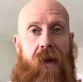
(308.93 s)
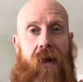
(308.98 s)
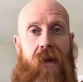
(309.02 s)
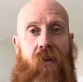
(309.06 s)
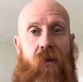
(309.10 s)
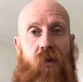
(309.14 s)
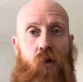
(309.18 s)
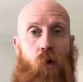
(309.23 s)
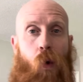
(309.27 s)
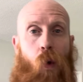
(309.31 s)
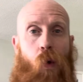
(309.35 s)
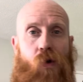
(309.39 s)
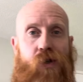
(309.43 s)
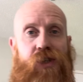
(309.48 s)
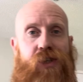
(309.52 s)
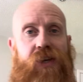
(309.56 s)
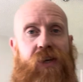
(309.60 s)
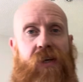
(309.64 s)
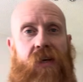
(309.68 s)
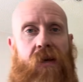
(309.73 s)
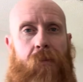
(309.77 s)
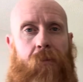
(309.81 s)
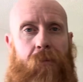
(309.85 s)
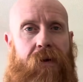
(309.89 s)

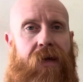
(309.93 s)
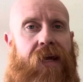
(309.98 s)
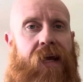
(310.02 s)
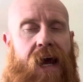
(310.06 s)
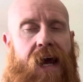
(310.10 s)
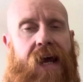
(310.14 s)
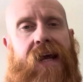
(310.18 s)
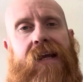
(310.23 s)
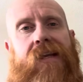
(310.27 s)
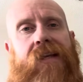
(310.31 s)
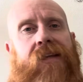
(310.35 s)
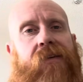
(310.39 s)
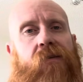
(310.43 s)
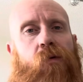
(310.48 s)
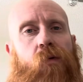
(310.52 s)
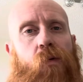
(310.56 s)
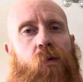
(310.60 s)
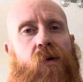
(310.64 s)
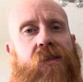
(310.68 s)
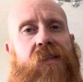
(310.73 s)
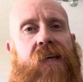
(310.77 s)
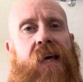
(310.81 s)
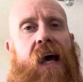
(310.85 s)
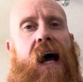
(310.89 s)
notion behind
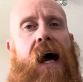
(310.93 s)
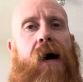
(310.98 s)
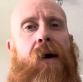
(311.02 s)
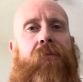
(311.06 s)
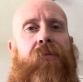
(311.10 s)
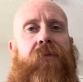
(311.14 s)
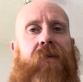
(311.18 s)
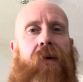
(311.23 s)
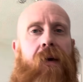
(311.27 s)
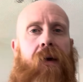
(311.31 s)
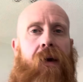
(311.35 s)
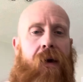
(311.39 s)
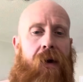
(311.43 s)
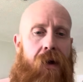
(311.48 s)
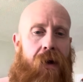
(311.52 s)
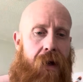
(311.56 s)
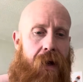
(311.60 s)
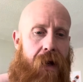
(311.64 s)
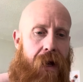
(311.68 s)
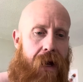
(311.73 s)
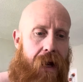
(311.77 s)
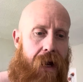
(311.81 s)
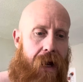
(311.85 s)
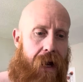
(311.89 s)
what's happened.
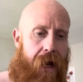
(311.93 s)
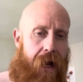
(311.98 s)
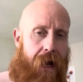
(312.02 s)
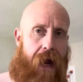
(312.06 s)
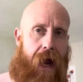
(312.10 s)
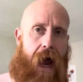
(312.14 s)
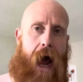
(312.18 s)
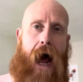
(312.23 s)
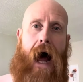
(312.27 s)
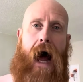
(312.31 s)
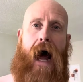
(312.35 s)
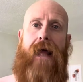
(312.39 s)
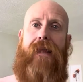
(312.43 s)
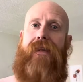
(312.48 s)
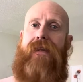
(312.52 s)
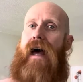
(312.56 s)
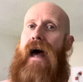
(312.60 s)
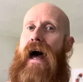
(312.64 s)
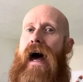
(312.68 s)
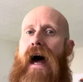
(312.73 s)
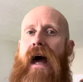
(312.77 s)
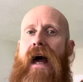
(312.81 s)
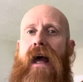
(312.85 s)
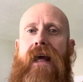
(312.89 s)
And
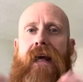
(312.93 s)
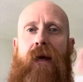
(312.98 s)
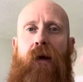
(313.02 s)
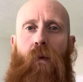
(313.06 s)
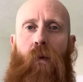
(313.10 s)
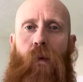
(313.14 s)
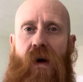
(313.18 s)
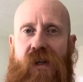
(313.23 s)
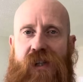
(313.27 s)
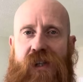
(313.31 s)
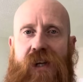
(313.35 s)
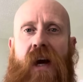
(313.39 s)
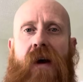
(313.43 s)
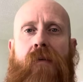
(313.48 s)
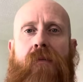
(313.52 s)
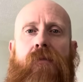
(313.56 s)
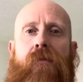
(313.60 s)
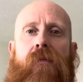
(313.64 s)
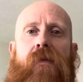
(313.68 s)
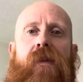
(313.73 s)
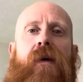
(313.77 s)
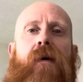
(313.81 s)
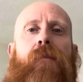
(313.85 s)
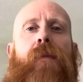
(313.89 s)
I wish
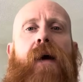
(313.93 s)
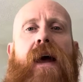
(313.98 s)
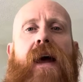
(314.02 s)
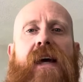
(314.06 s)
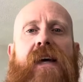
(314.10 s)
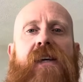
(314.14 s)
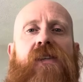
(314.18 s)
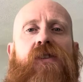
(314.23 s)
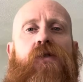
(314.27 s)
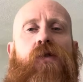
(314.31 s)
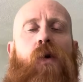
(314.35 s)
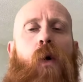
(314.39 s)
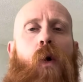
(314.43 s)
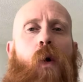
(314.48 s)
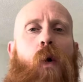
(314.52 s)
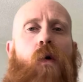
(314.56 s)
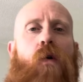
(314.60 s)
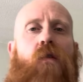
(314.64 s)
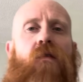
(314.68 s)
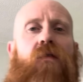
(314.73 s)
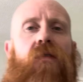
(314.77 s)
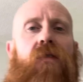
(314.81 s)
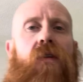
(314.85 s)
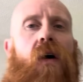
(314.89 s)
him the best
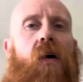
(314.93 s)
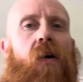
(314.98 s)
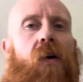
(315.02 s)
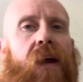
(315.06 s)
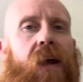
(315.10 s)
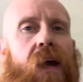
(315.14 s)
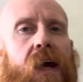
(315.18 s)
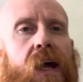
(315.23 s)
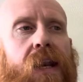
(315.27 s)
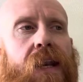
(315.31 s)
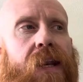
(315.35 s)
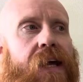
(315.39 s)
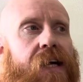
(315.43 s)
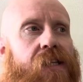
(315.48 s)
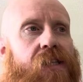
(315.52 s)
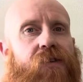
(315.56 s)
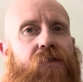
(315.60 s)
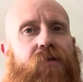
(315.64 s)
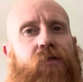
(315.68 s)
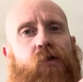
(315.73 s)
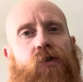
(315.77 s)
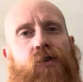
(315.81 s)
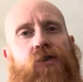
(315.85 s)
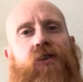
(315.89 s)
of luck in his
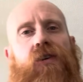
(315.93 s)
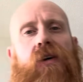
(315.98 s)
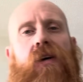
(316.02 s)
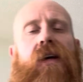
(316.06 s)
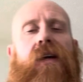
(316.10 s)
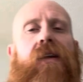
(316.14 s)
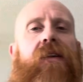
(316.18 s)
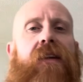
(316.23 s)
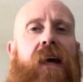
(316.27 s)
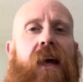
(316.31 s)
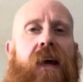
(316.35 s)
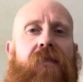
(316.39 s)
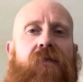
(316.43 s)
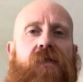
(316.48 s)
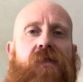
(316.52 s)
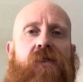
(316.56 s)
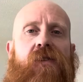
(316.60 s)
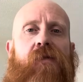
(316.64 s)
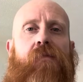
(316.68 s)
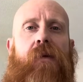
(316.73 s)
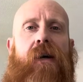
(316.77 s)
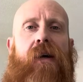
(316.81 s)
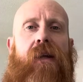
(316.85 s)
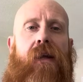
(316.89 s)
future
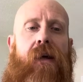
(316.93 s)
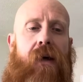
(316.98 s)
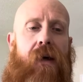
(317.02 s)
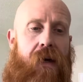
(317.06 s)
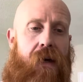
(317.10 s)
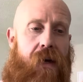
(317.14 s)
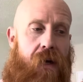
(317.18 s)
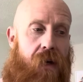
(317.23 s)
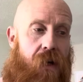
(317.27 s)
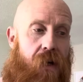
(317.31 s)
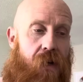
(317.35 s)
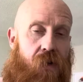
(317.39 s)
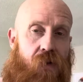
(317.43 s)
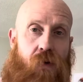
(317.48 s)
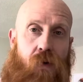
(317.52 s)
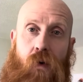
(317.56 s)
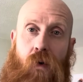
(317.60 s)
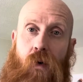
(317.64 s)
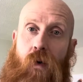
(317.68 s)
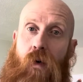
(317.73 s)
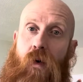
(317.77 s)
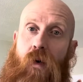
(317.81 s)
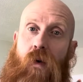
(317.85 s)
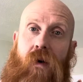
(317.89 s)
endeavours, man.
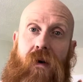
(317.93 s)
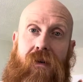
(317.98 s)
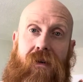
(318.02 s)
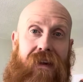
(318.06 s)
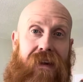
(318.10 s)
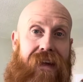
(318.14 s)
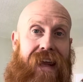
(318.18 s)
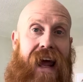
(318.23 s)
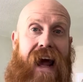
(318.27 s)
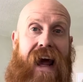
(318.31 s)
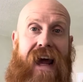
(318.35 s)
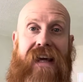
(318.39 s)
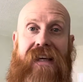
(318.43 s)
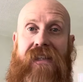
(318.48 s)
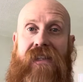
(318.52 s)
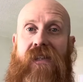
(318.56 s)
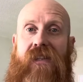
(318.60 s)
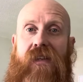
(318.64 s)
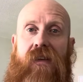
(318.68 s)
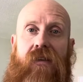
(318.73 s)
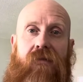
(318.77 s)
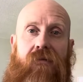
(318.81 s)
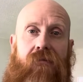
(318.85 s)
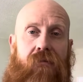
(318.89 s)
So,
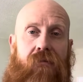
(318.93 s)
guys,